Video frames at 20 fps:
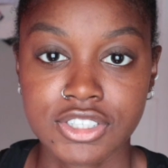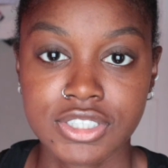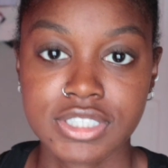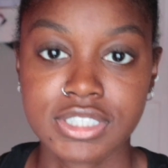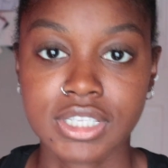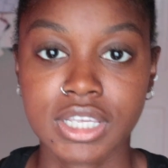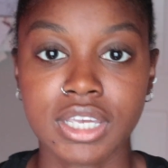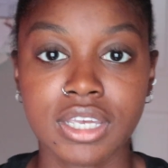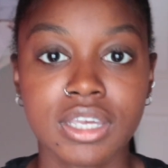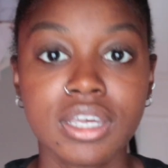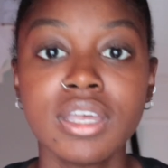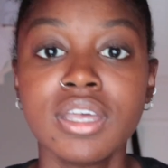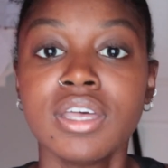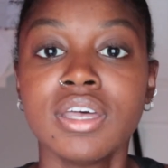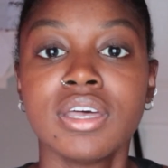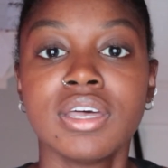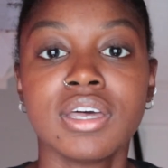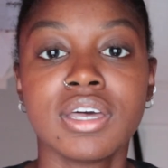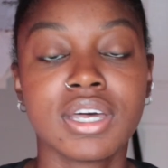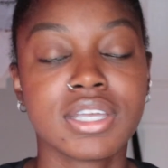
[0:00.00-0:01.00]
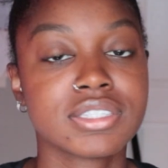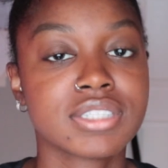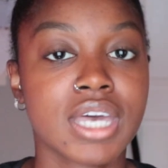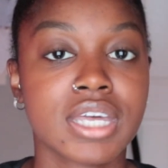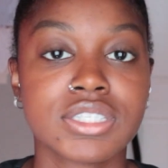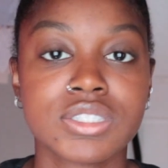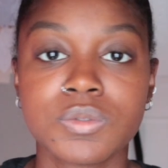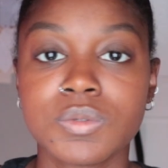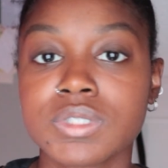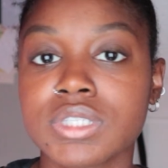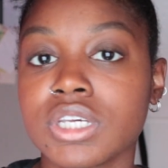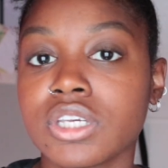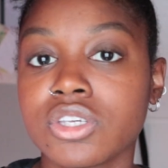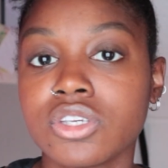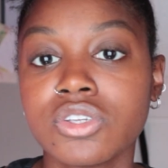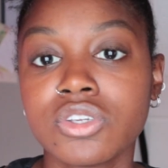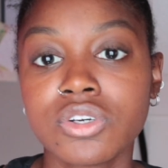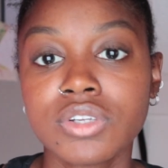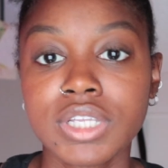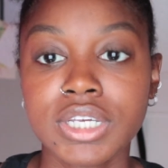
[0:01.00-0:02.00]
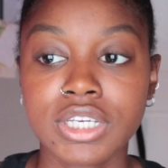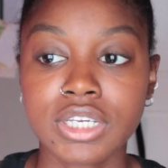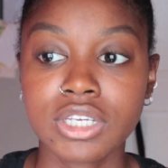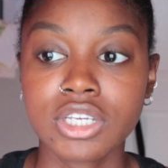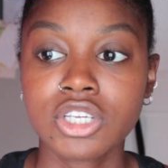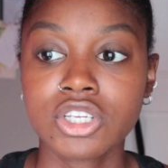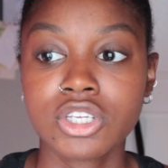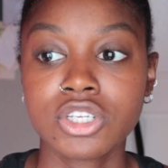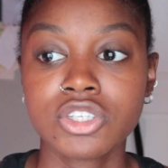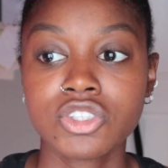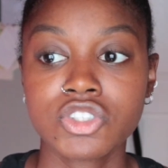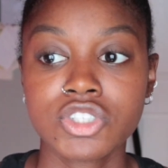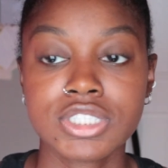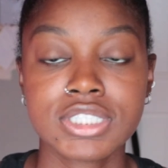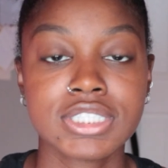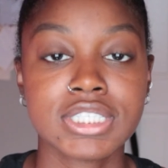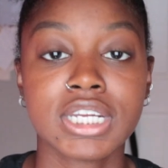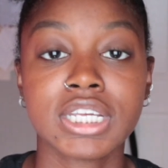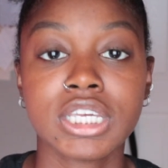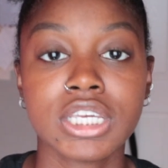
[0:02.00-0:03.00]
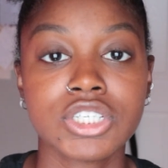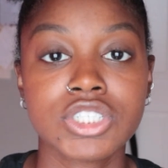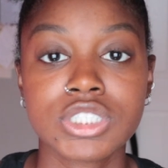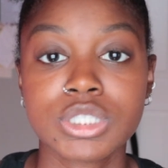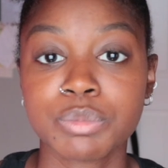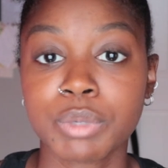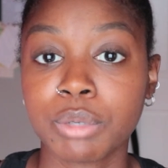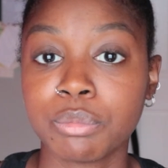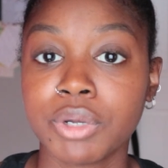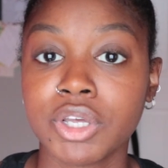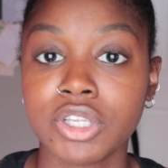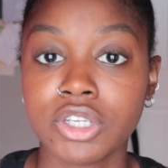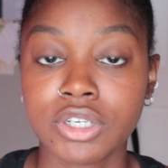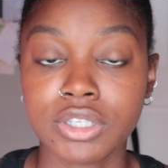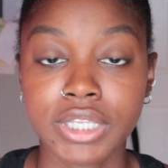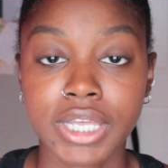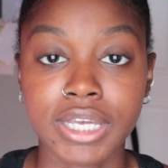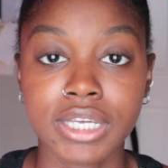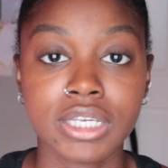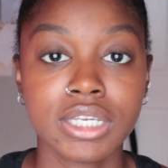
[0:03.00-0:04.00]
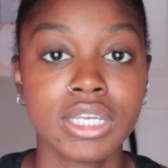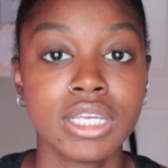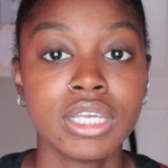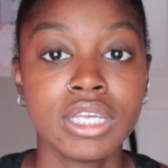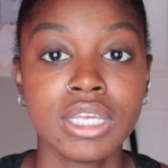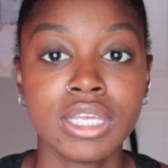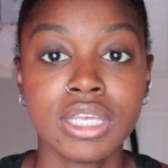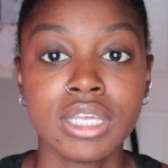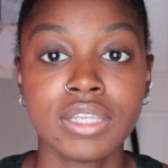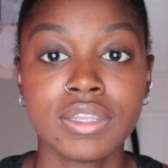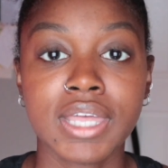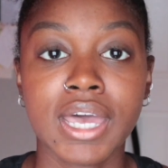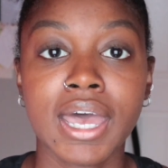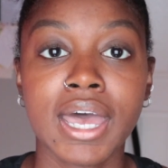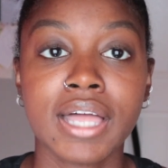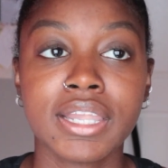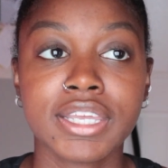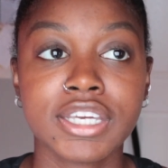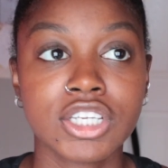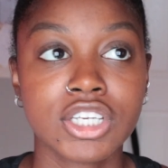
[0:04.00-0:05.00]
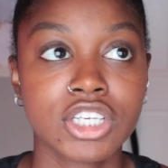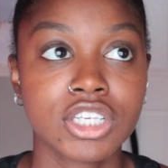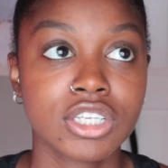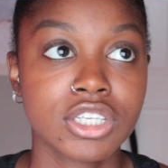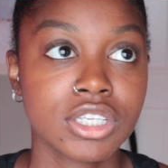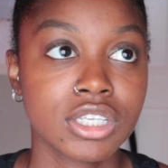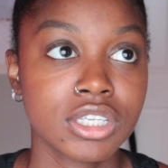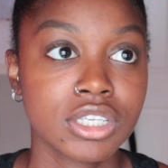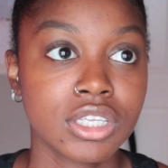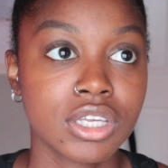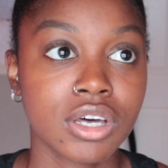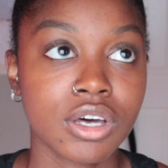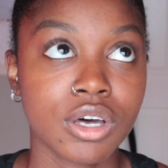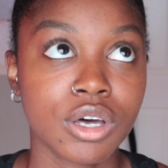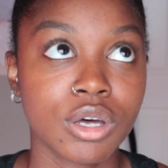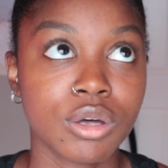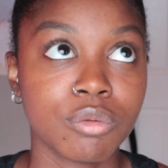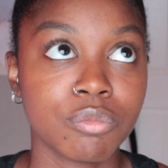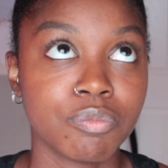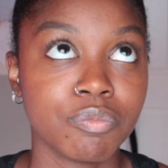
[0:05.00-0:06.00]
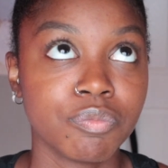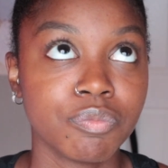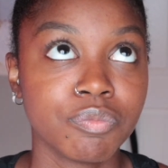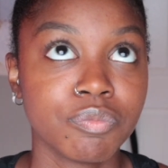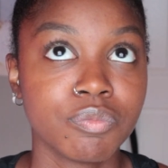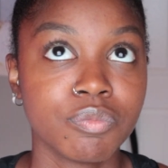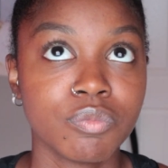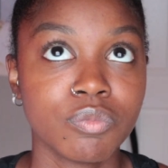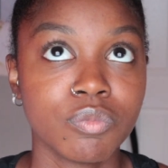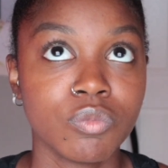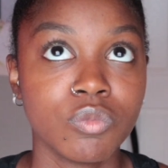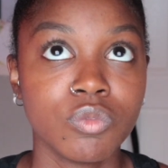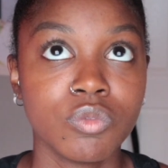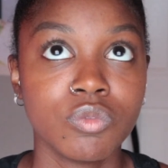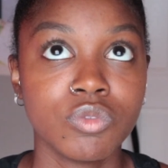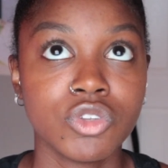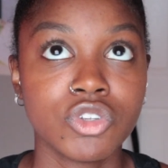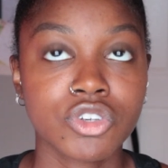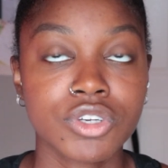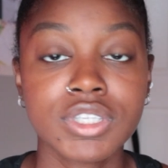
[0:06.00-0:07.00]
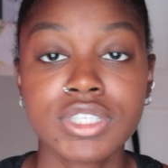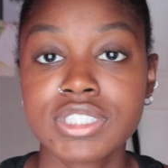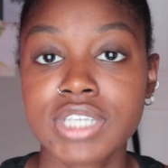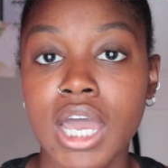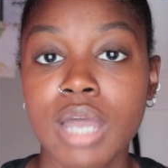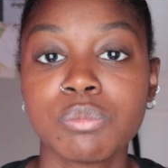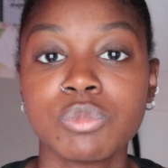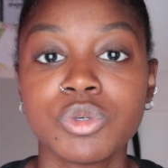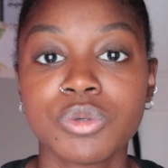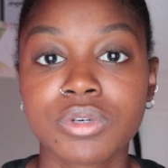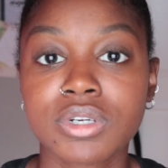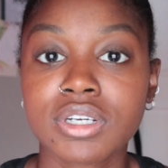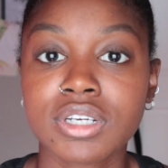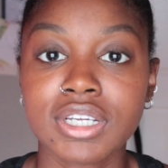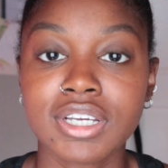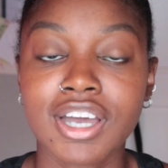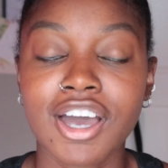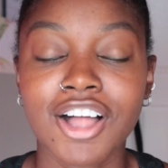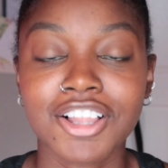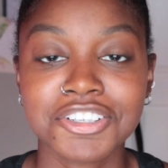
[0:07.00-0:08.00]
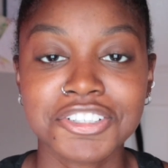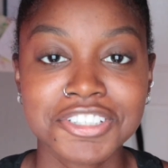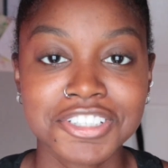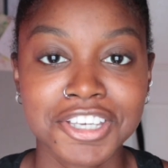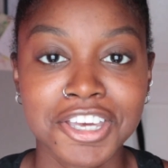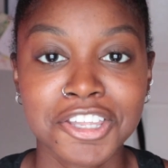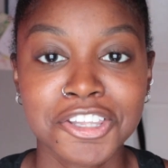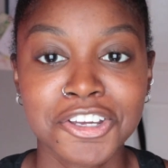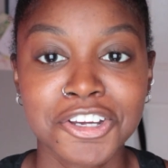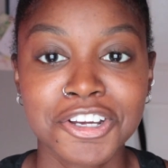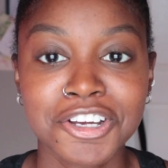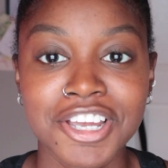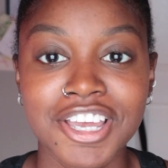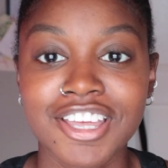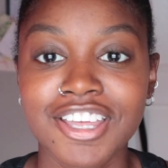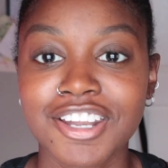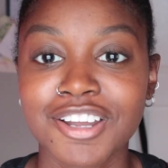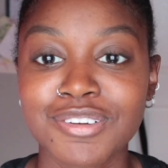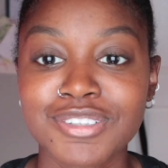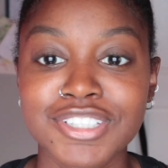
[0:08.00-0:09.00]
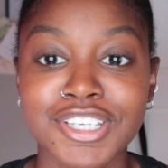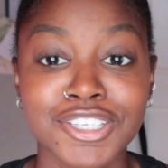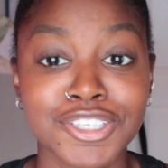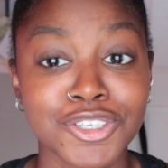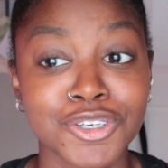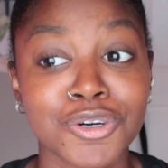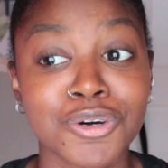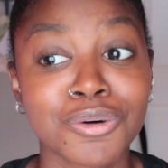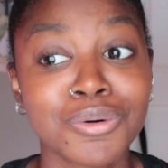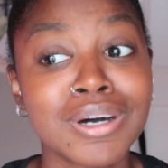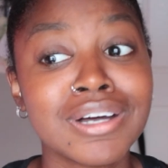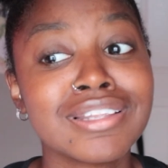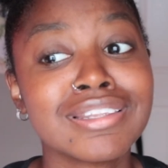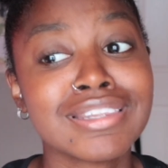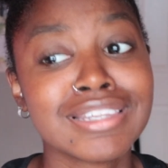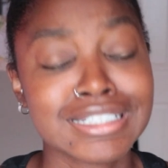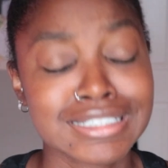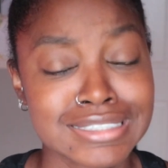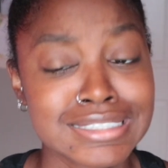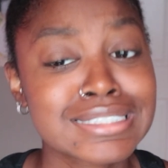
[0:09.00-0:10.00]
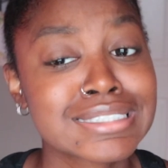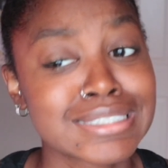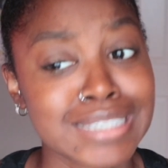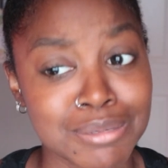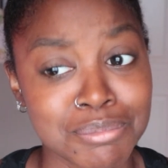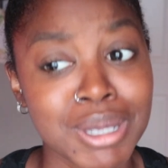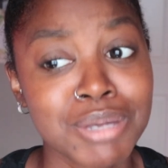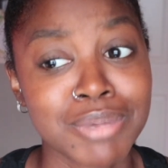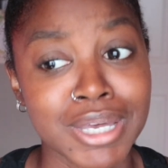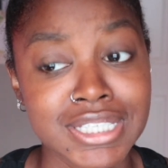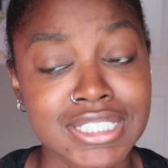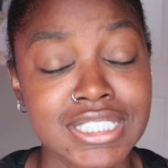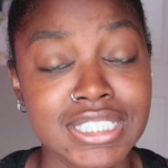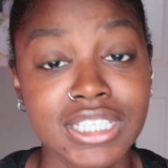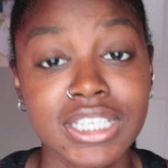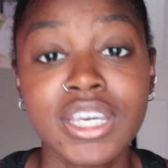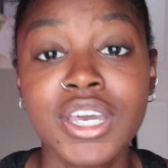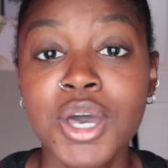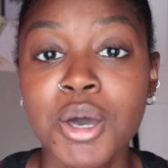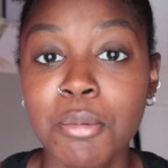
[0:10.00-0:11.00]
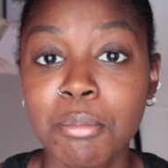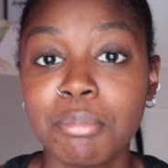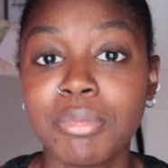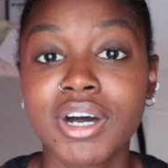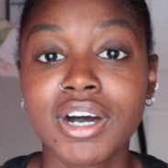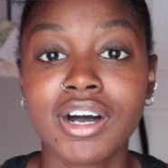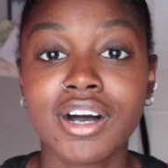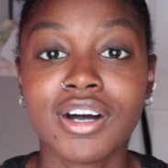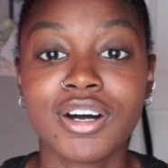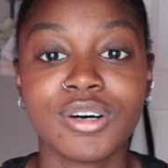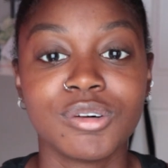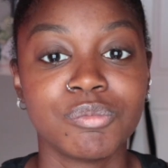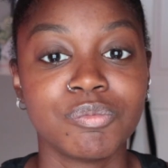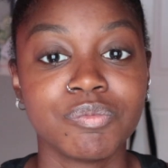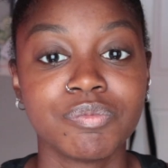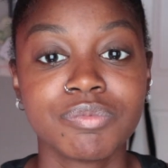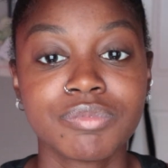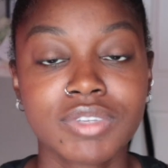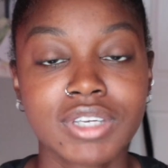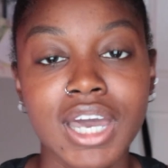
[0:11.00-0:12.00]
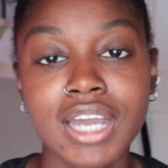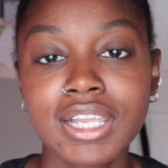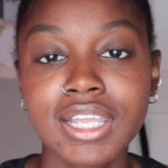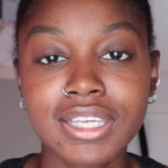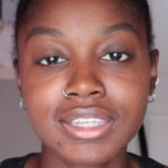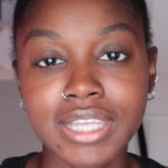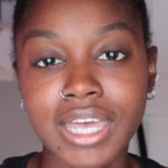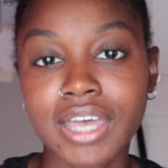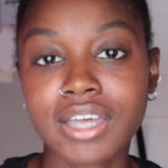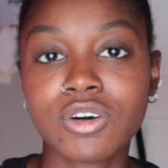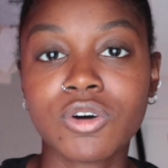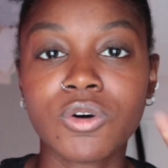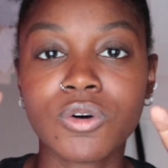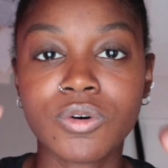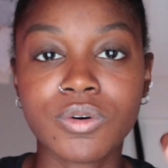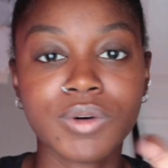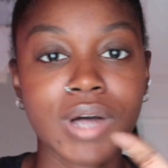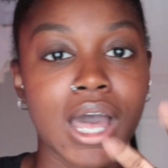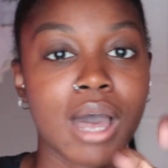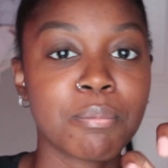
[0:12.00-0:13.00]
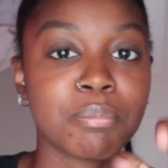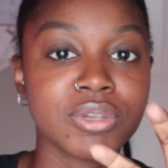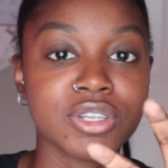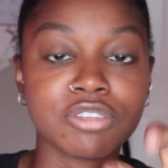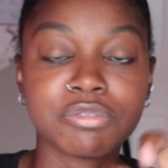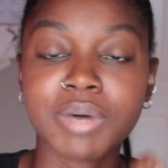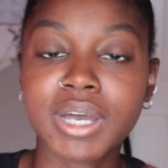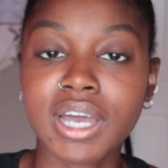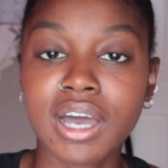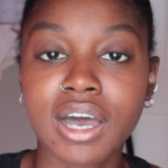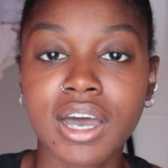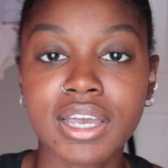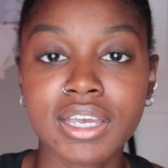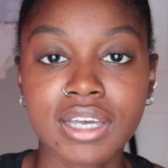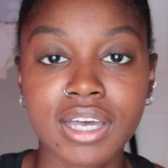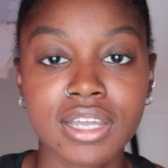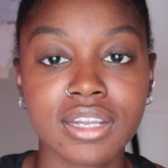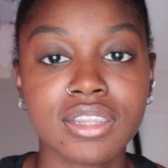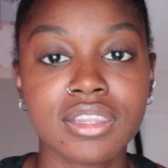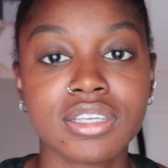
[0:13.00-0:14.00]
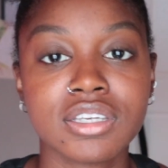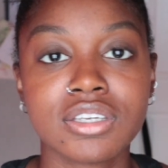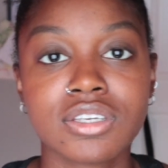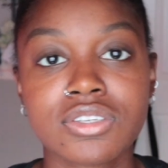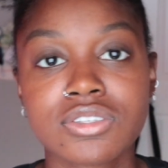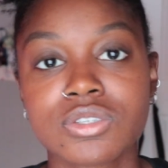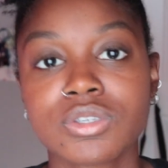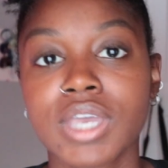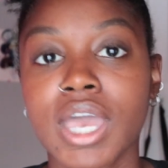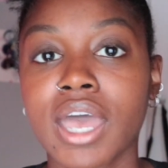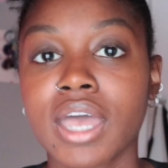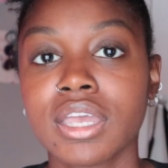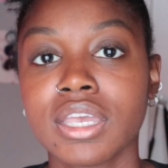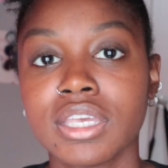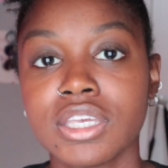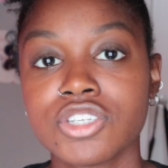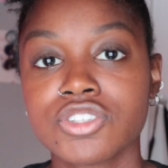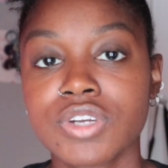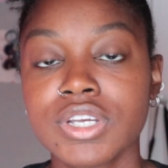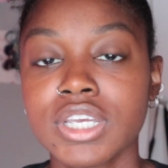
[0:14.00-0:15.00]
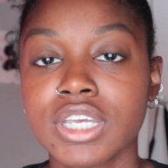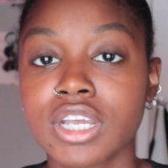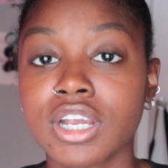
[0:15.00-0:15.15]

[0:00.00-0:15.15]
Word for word: of just like a tattoo. It was like, you know, like just dedication to my brother. Like that, like um, during the time we were in college together, and I was like, yo, this is that my bestie. But um, kind of like that whole apple of my eye kind of thing. So yeah, he's right